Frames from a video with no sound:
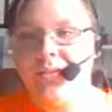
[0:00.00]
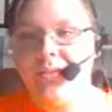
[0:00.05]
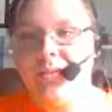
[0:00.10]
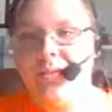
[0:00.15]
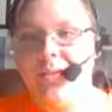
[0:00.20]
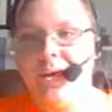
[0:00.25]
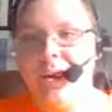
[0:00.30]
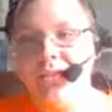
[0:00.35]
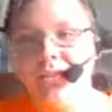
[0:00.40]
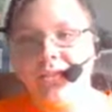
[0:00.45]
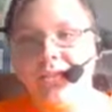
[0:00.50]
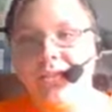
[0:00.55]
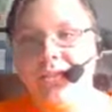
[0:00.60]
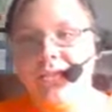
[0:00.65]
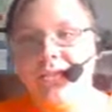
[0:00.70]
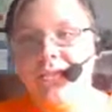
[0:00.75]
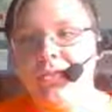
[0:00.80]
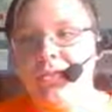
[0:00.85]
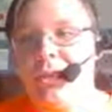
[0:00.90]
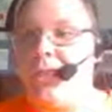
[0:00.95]
Why did
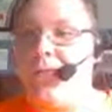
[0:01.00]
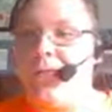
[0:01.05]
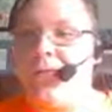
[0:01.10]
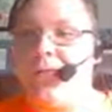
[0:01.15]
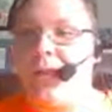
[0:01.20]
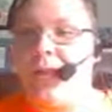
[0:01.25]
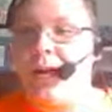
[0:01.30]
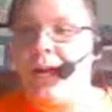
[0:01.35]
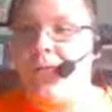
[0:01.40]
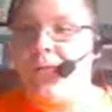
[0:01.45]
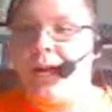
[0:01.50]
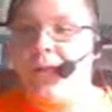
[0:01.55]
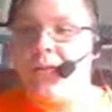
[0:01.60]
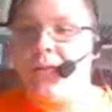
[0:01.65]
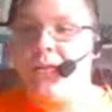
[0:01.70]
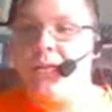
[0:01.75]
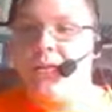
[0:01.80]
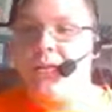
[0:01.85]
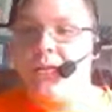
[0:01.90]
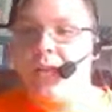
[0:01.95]
you testify about
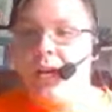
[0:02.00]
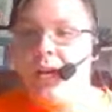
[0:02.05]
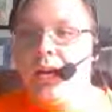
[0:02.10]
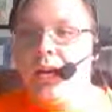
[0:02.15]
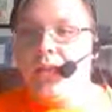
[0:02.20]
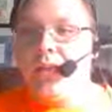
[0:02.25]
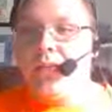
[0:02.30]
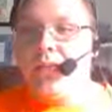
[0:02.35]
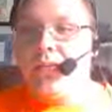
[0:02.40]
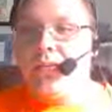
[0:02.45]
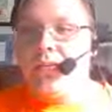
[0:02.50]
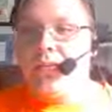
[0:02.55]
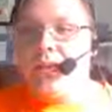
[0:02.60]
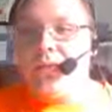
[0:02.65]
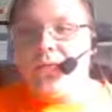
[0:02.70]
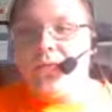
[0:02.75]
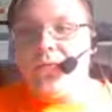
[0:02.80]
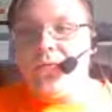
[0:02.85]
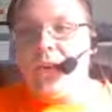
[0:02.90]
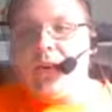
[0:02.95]
this
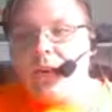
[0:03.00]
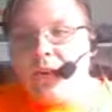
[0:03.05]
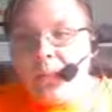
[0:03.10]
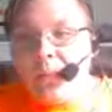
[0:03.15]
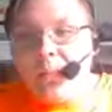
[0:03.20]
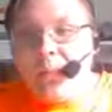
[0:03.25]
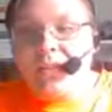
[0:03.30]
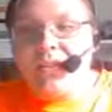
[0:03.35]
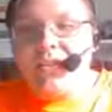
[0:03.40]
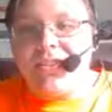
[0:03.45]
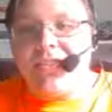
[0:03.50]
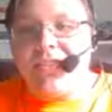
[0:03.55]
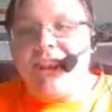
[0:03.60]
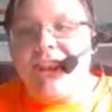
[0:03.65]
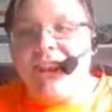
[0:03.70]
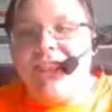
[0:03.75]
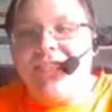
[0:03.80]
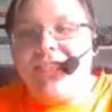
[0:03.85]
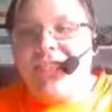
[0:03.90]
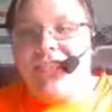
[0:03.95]
vital piece of
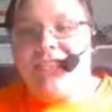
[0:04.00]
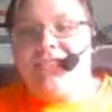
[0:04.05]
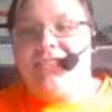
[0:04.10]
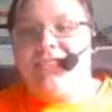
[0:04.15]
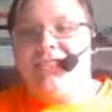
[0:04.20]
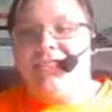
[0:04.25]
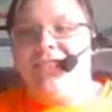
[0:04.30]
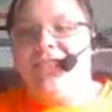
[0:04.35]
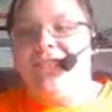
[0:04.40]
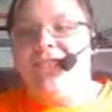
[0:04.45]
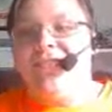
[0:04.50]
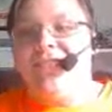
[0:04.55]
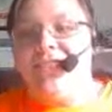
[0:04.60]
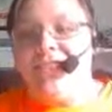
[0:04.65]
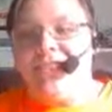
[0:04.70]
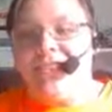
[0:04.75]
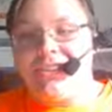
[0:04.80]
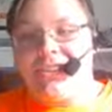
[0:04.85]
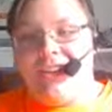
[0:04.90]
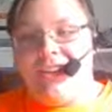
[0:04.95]
evidence the
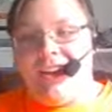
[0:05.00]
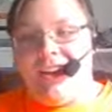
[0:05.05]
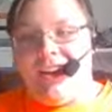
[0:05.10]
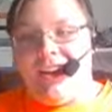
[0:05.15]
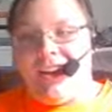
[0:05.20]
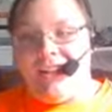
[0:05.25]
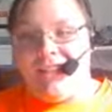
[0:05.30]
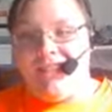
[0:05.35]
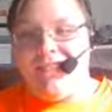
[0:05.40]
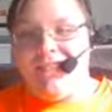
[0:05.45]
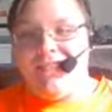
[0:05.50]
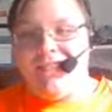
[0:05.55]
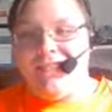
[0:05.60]
first time?